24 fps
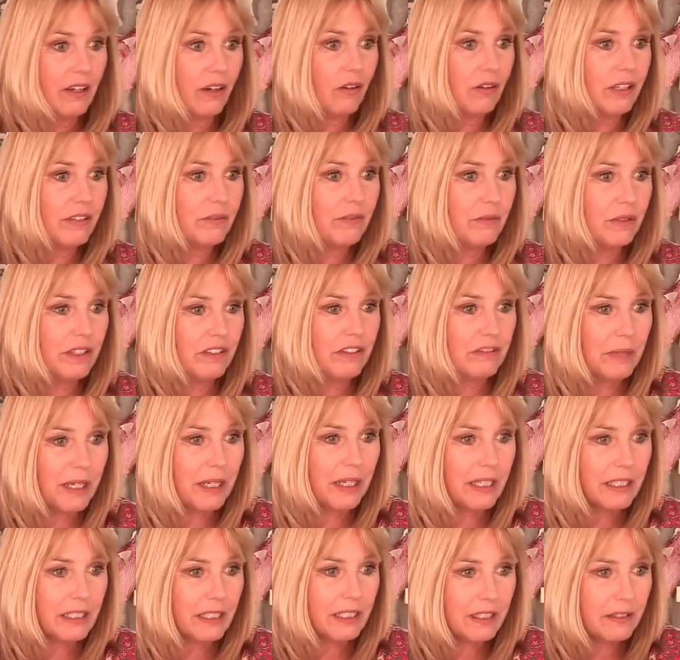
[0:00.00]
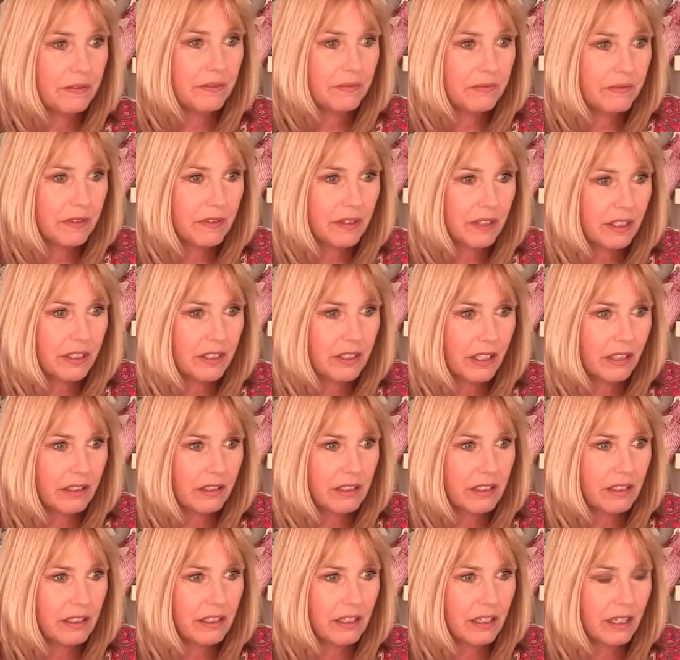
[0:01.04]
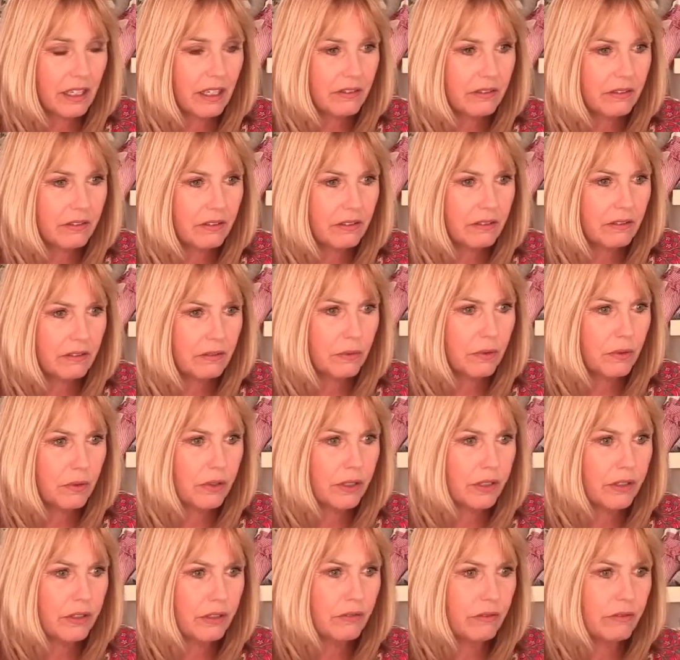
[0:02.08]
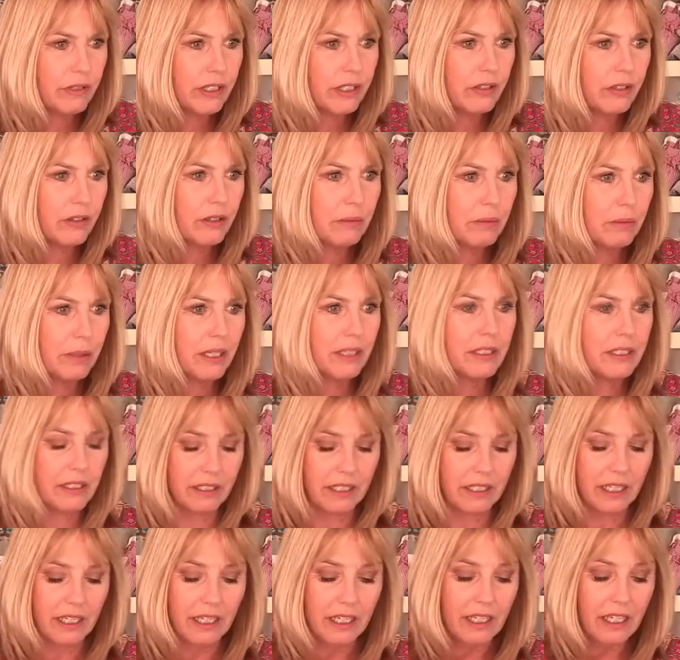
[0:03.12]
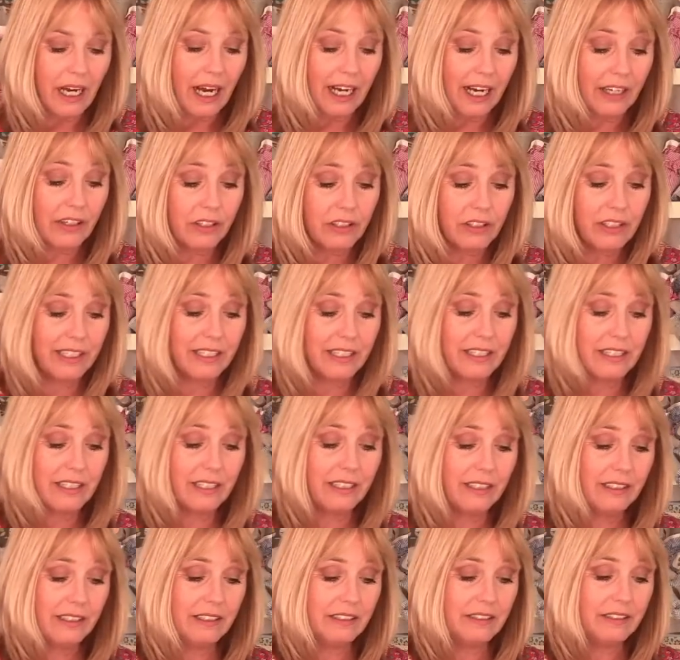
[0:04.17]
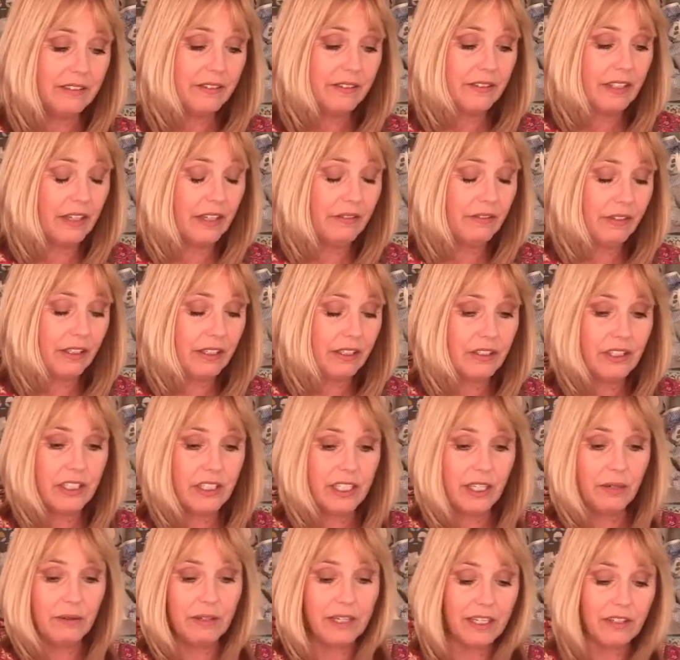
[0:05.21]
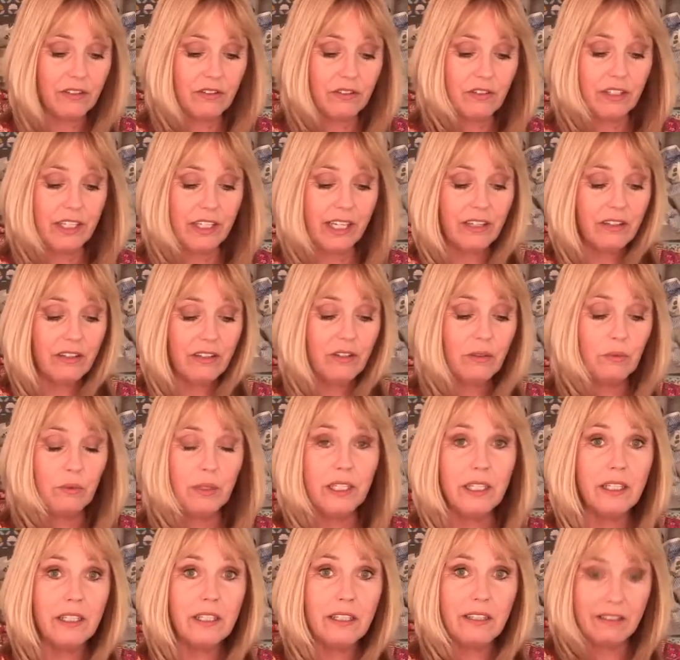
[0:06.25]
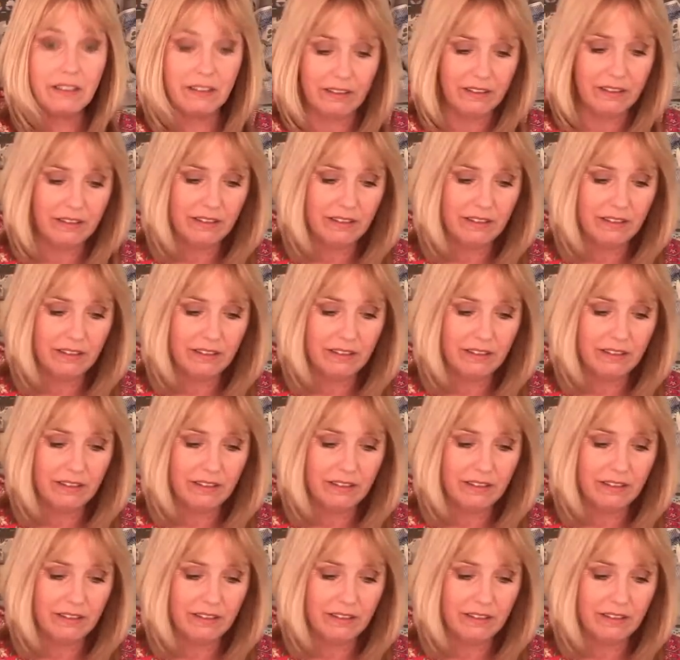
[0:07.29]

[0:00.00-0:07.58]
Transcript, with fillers: Olive, when you've made it. The channel isn't there more. Couldn't you redo the pattern? I could, Linda, if I could sew an extra day in the week.